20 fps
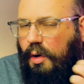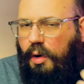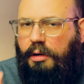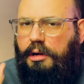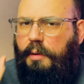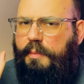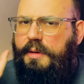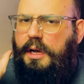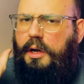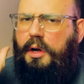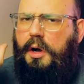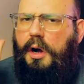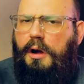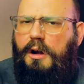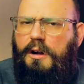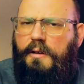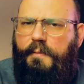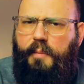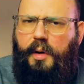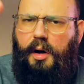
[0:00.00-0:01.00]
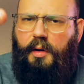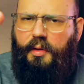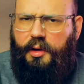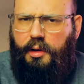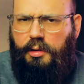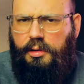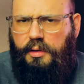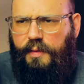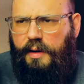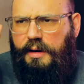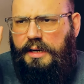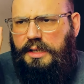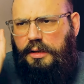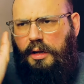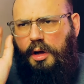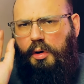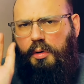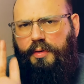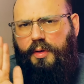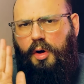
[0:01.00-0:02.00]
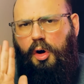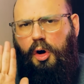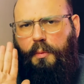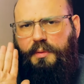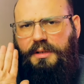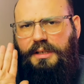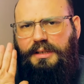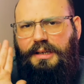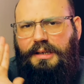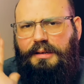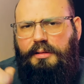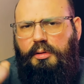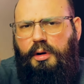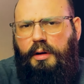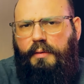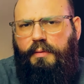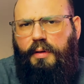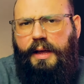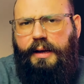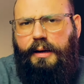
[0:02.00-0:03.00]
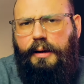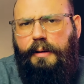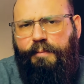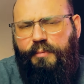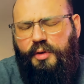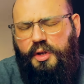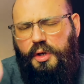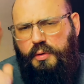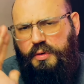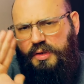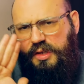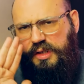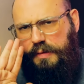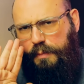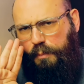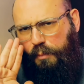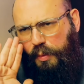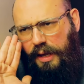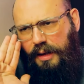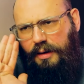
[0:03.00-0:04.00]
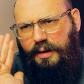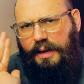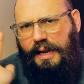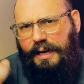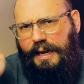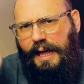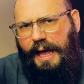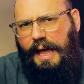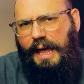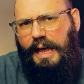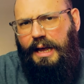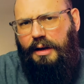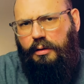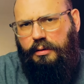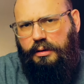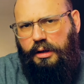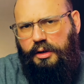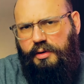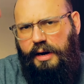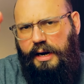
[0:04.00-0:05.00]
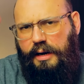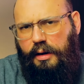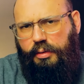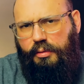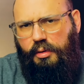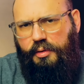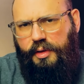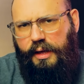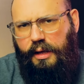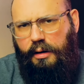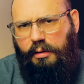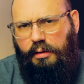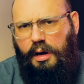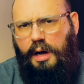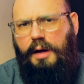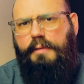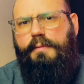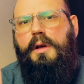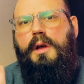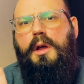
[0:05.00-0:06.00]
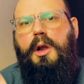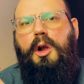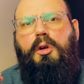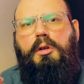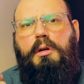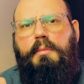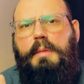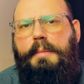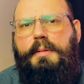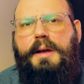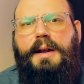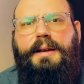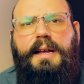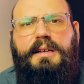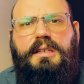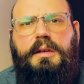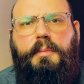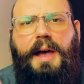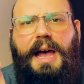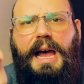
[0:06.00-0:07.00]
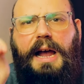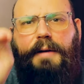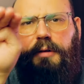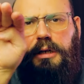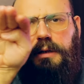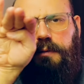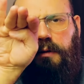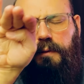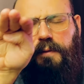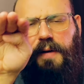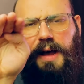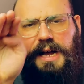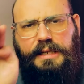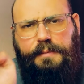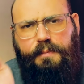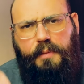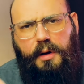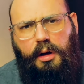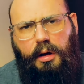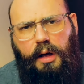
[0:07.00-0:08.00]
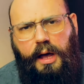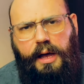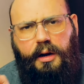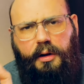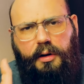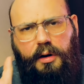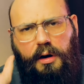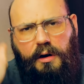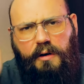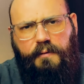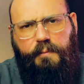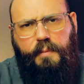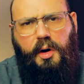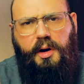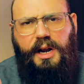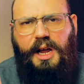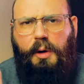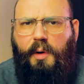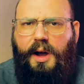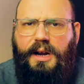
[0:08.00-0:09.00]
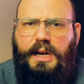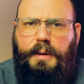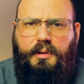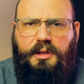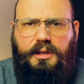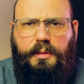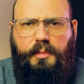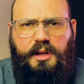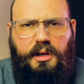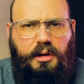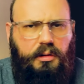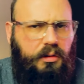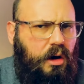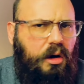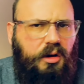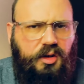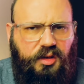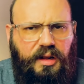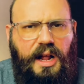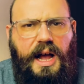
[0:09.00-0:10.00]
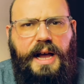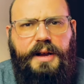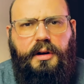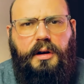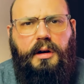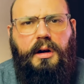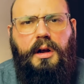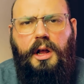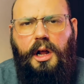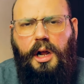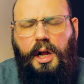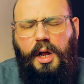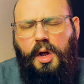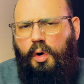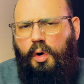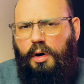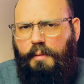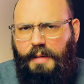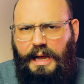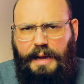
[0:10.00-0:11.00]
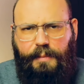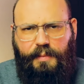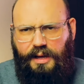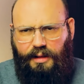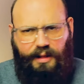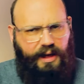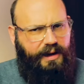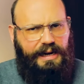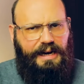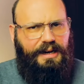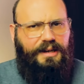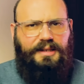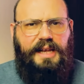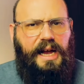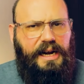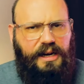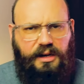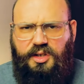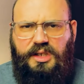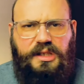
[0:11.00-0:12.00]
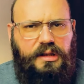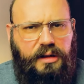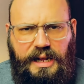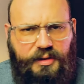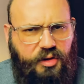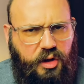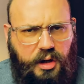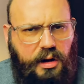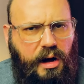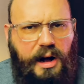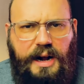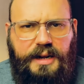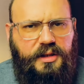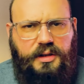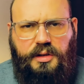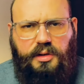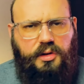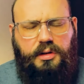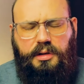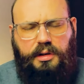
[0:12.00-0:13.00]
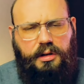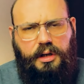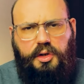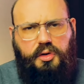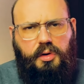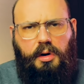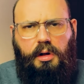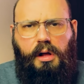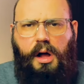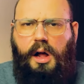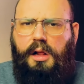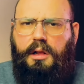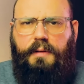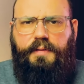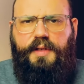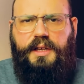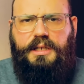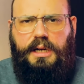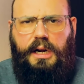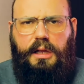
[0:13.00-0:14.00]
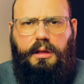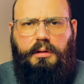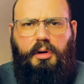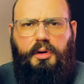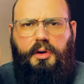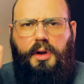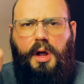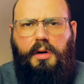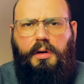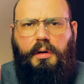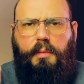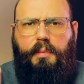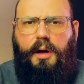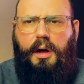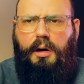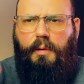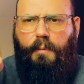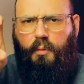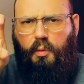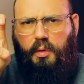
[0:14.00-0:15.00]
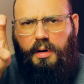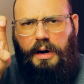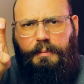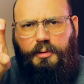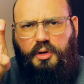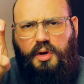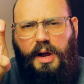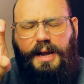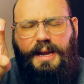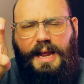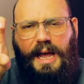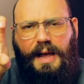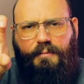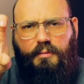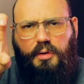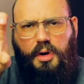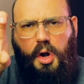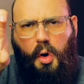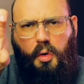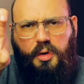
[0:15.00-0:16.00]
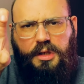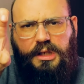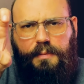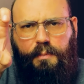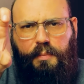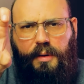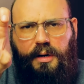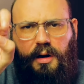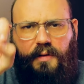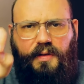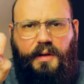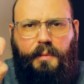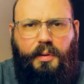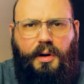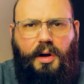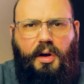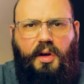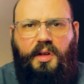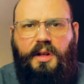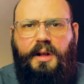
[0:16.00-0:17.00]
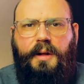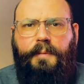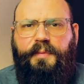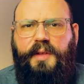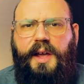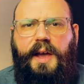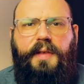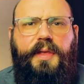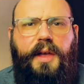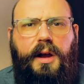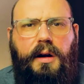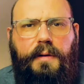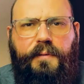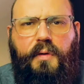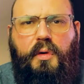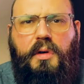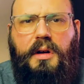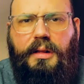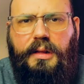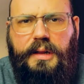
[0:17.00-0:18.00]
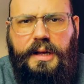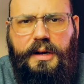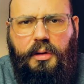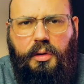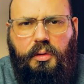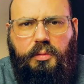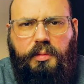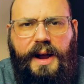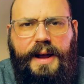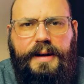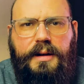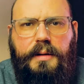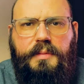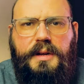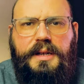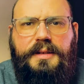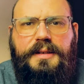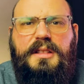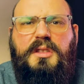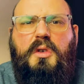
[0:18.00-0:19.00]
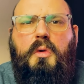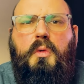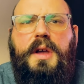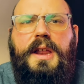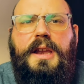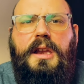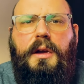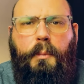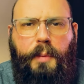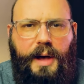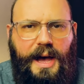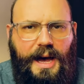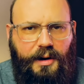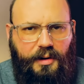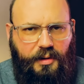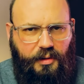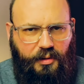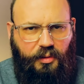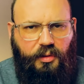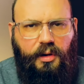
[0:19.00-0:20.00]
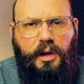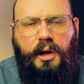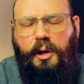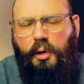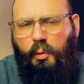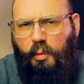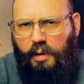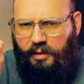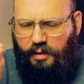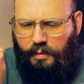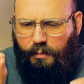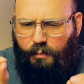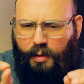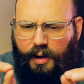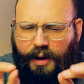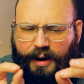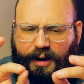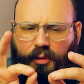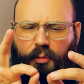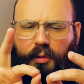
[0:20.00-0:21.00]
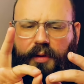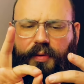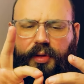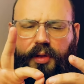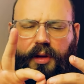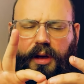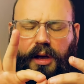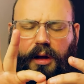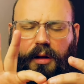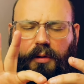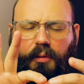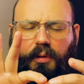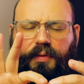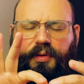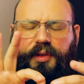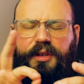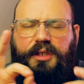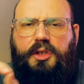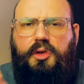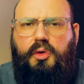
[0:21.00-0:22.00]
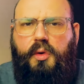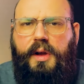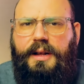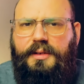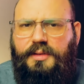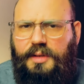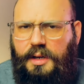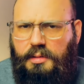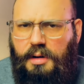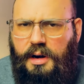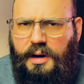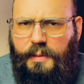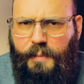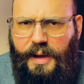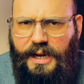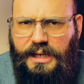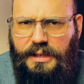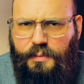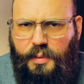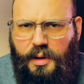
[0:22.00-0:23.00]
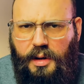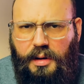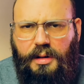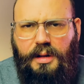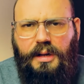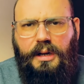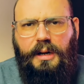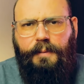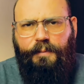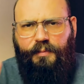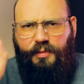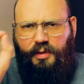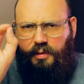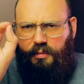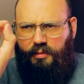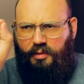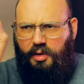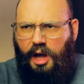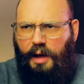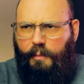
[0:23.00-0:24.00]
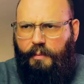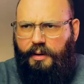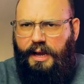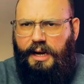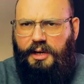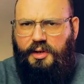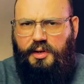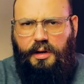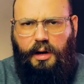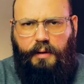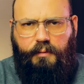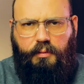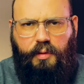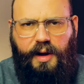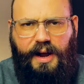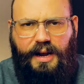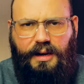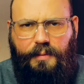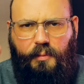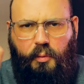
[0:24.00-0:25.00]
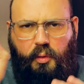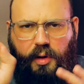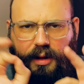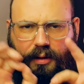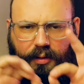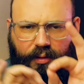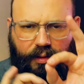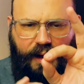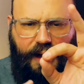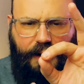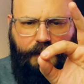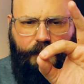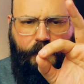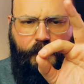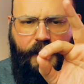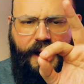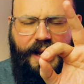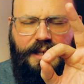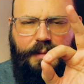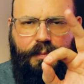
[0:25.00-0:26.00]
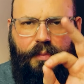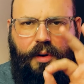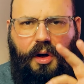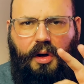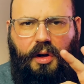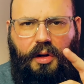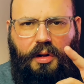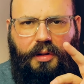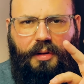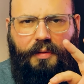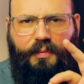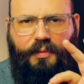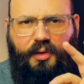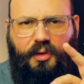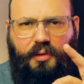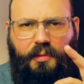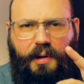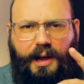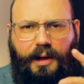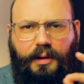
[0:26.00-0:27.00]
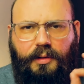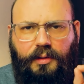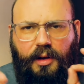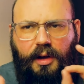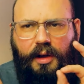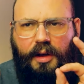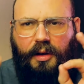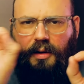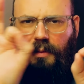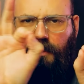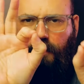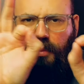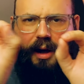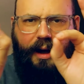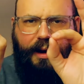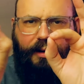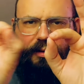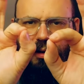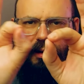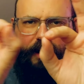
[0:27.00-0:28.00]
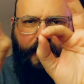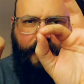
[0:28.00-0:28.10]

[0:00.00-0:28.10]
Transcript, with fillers: Or it could be a curveball that goes very slow in the hopes that the sort of like you spin an angle to try to throw the hitter off. Or maybe I take some average of a fastball and a curveball, and I wind up with something you call a slider. Or maybe like I decide to just let the gods control all of this, and I throw a knuckleball where I'm trying to have no spin on the ball, and therefore little randomness in the wind patterns when combined with the with the strings that are on a baseball. The combination of random winds and baseball strings combined